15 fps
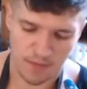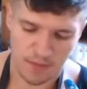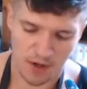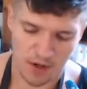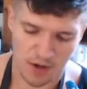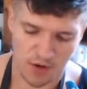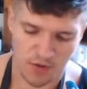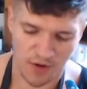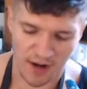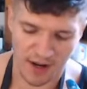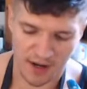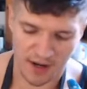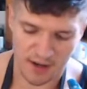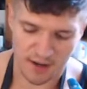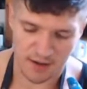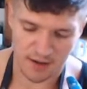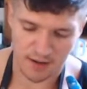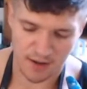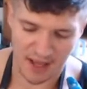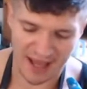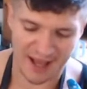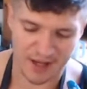a great
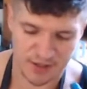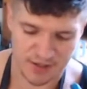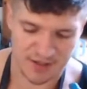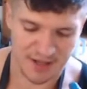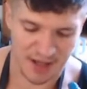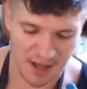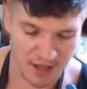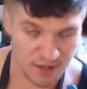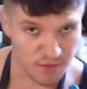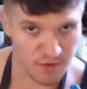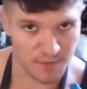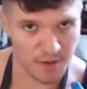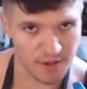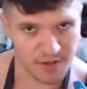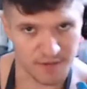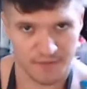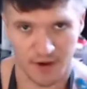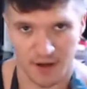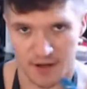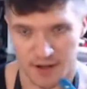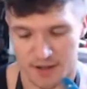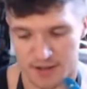exercise with a
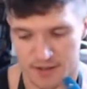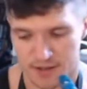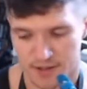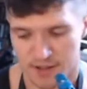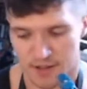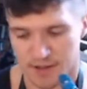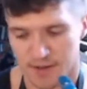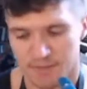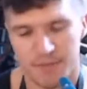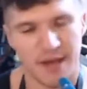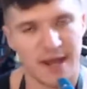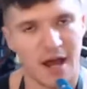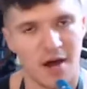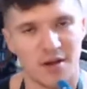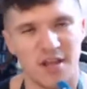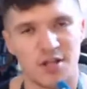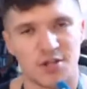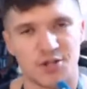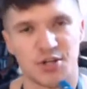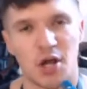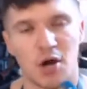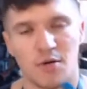multiphonic is to pick out
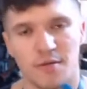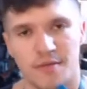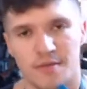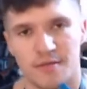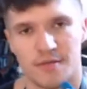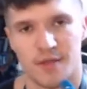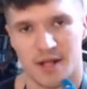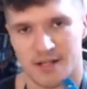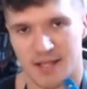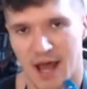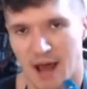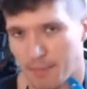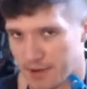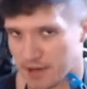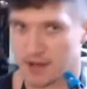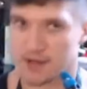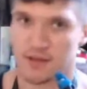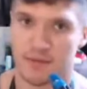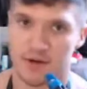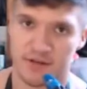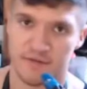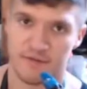each note that's happening in the
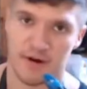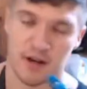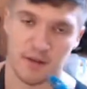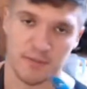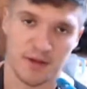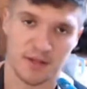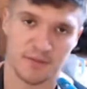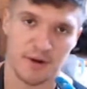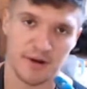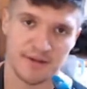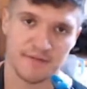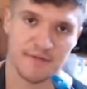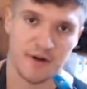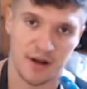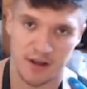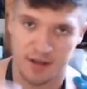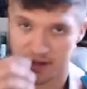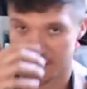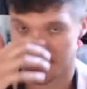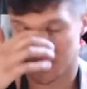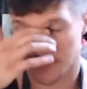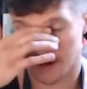multiphonic, because a multiphonic
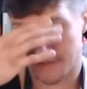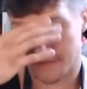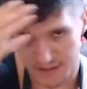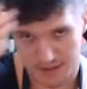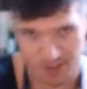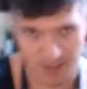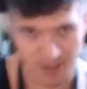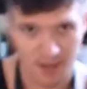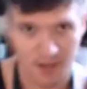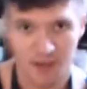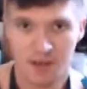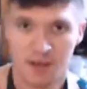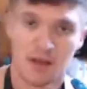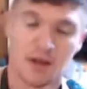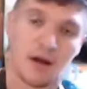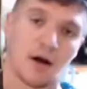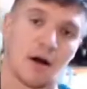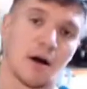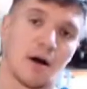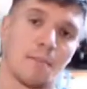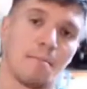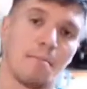is obviously
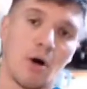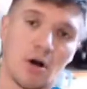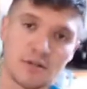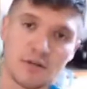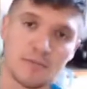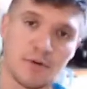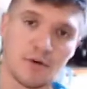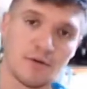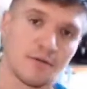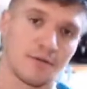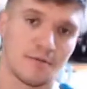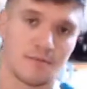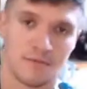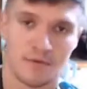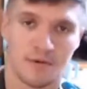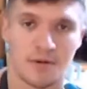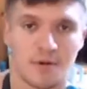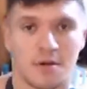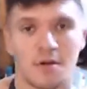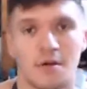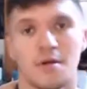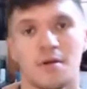multiple
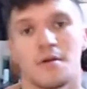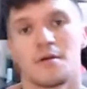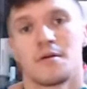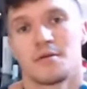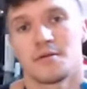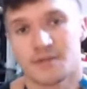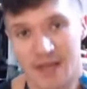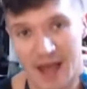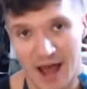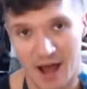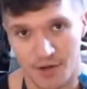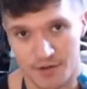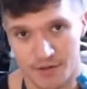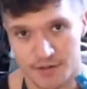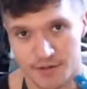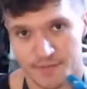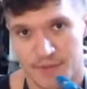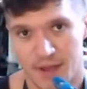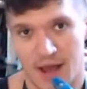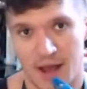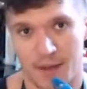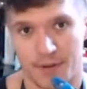sounds
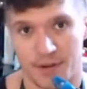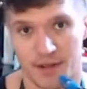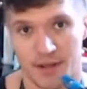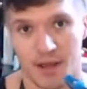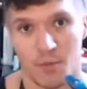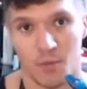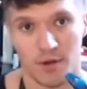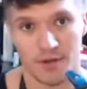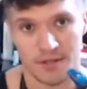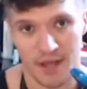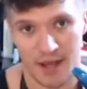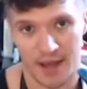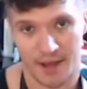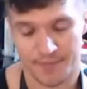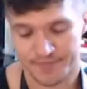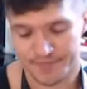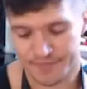happening at one time.